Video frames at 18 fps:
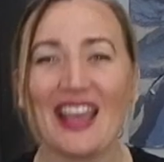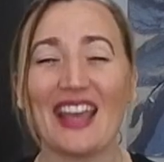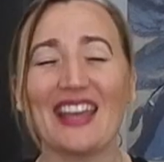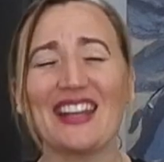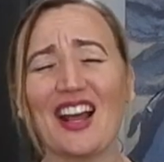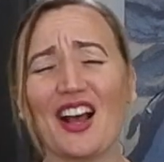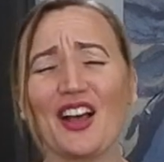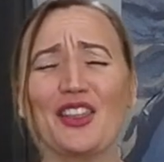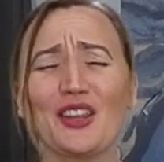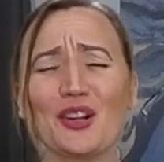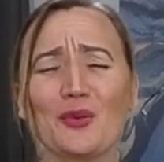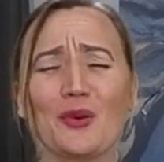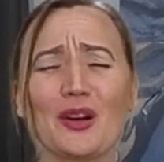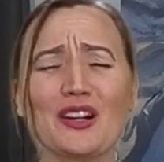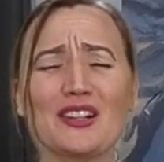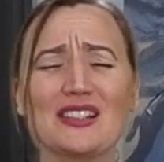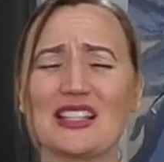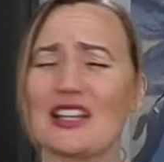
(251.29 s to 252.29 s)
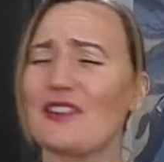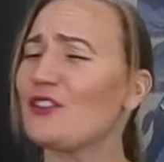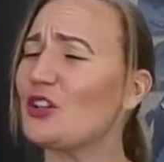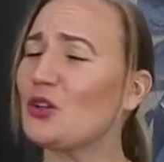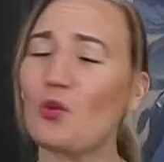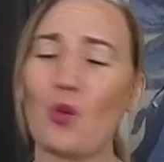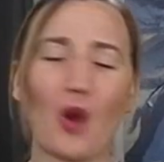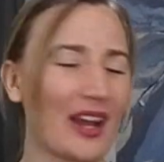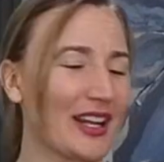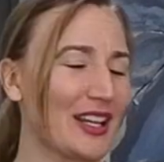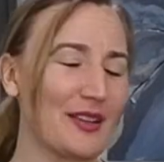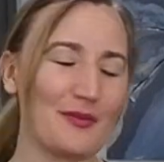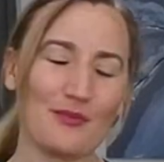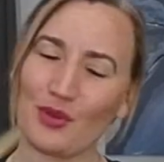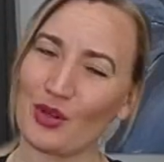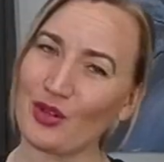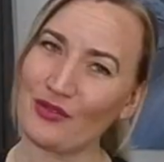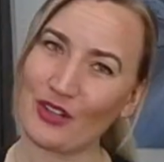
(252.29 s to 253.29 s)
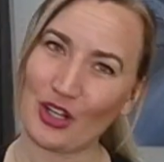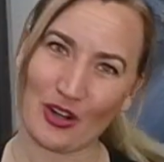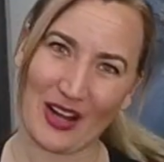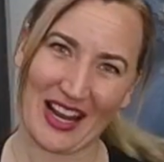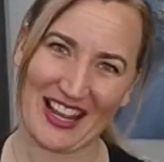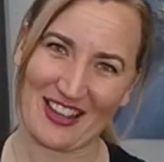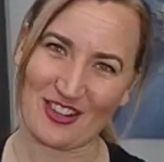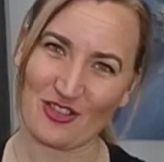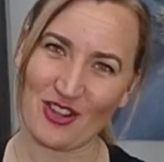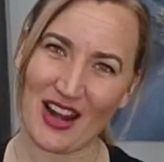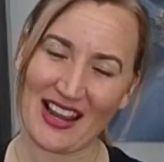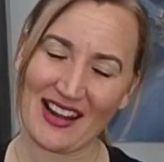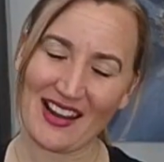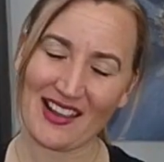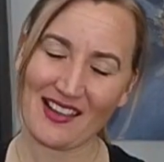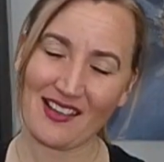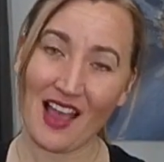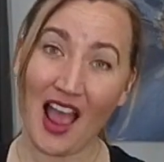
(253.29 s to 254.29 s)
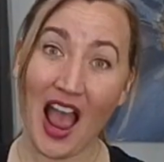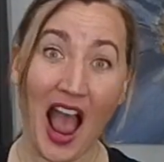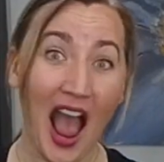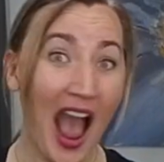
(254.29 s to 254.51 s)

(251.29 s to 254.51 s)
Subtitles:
In other words, if you want to improve your handwriting,